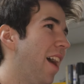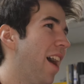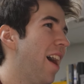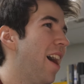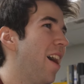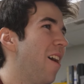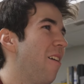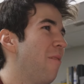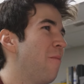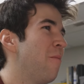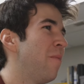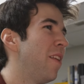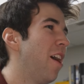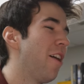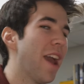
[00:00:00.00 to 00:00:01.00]

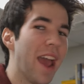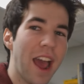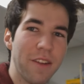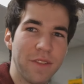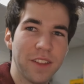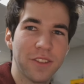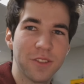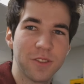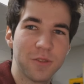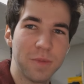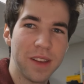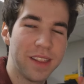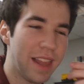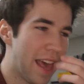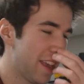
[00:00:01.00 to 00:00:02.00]
Okay, I think this will
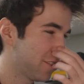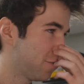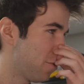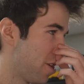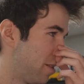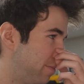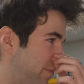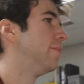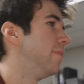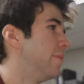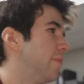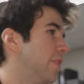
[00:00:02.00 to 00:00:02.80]
be the last one.